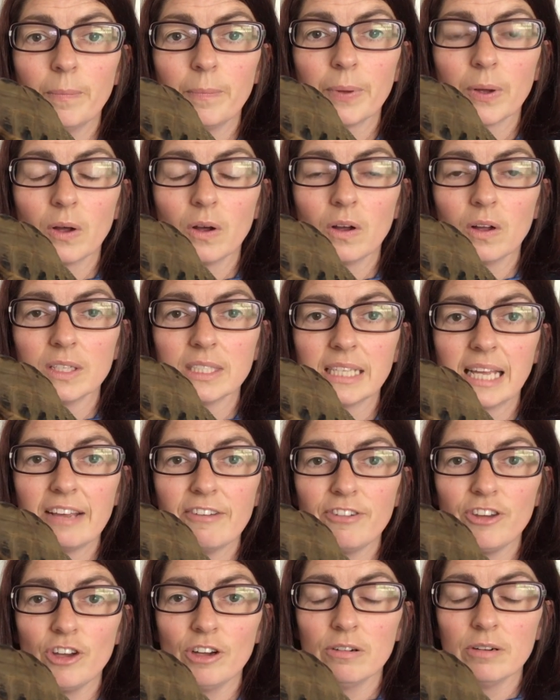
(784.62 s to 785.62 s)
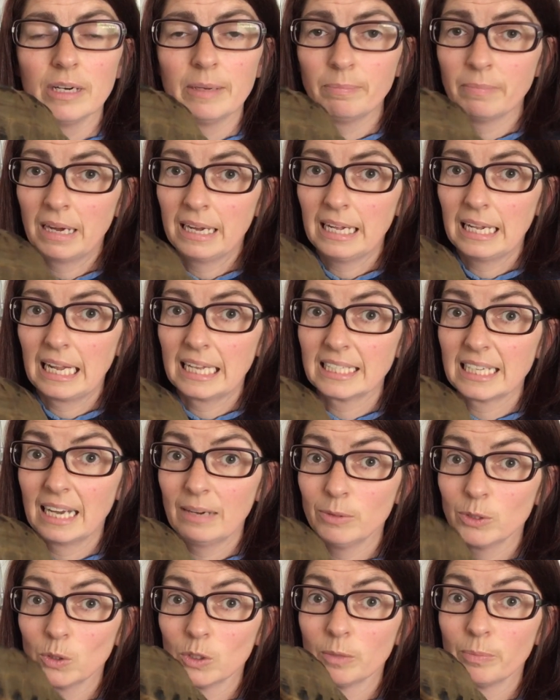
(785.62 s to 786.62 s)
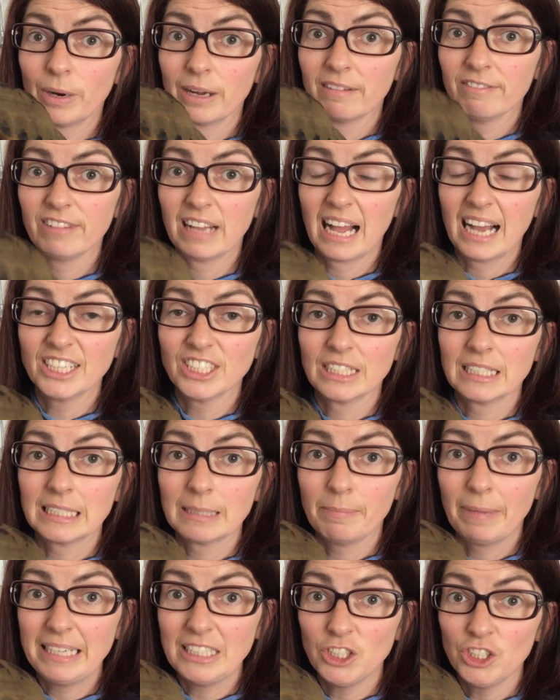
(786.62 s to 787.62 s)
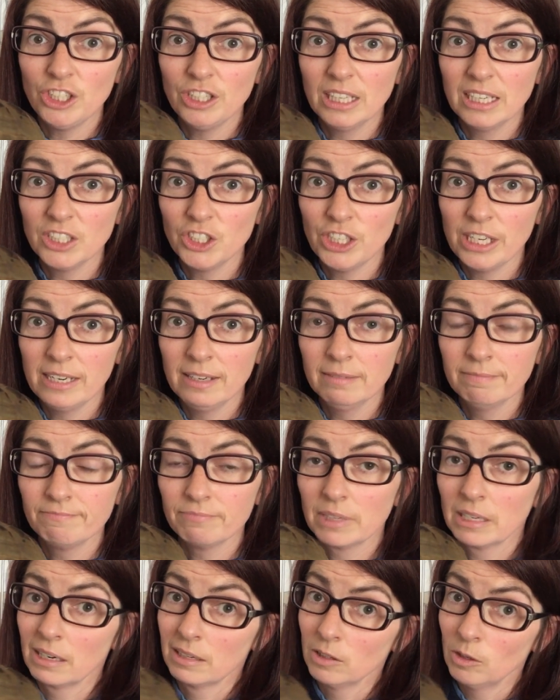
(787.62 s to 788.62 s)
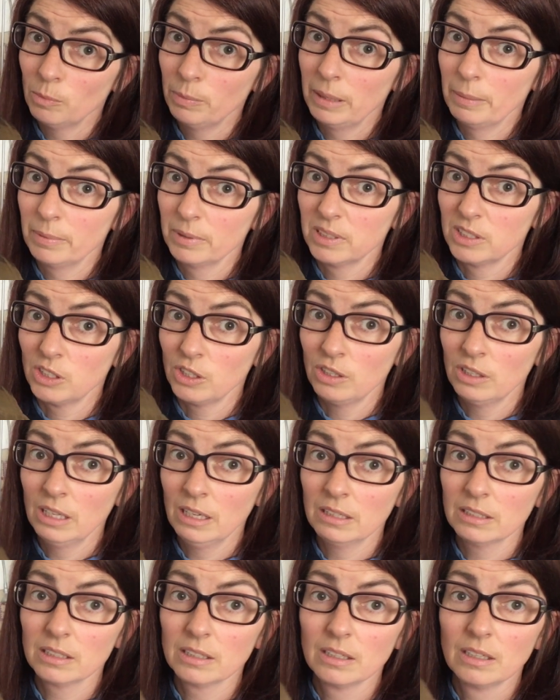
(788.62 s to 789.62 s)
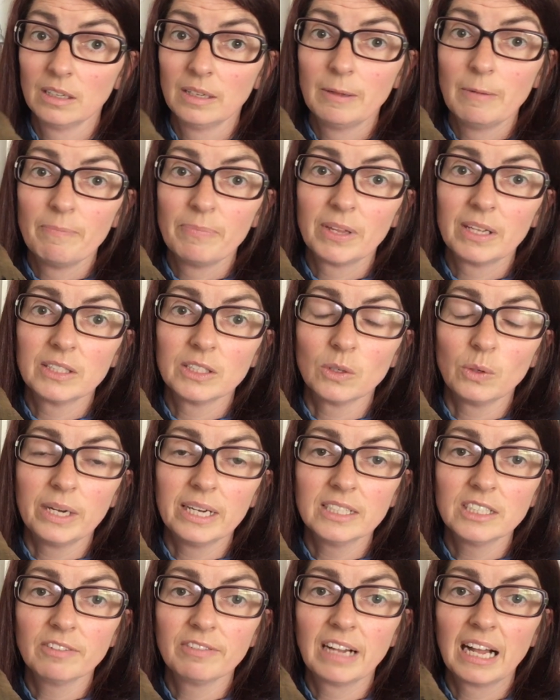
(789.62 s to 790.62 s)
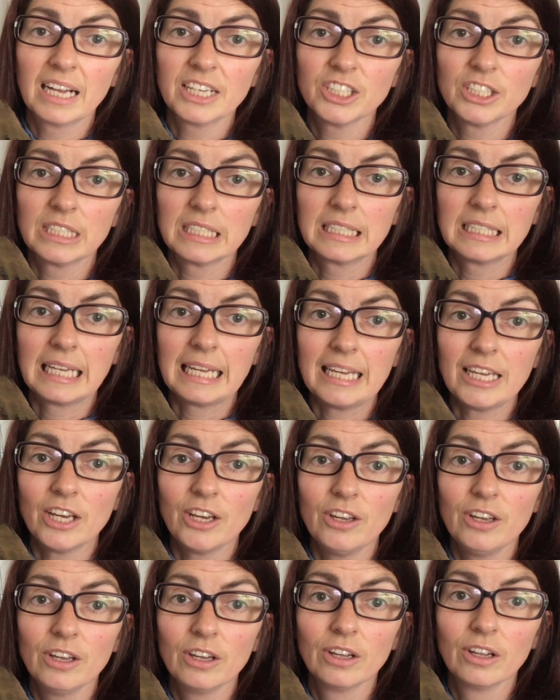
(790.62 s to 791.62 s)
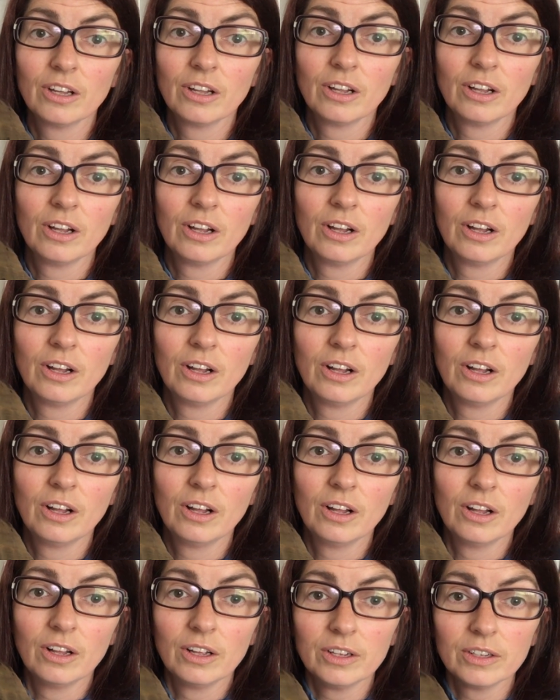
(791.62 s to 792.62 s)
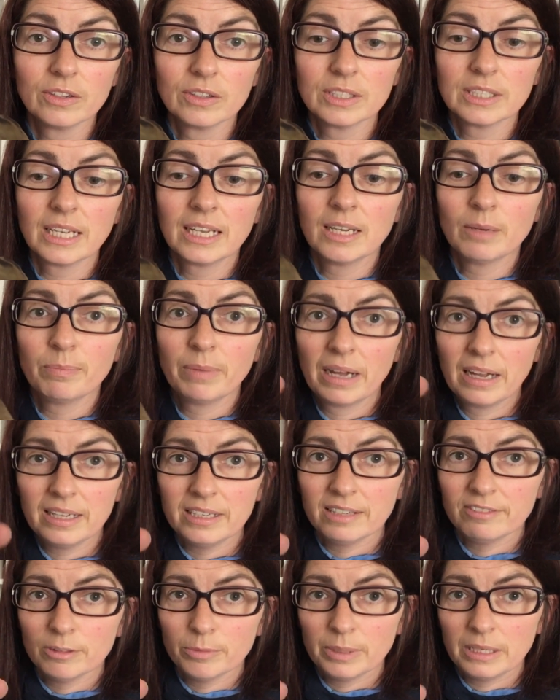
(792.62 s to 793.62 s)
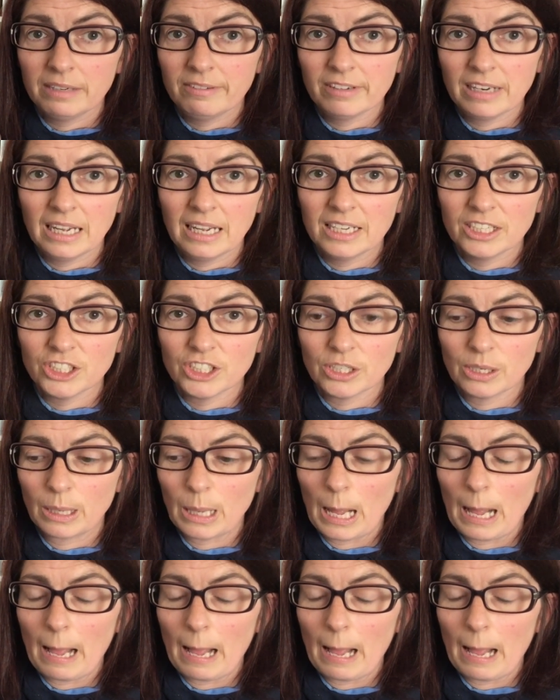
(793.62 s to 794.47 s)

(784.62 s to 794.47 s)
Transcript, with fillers: Because if you're in my class, I was going to bring Flash in to meet you this year and I'll not be able to do that. So here's Flash to see you. I'm going to say goodbye to everybody, Flash.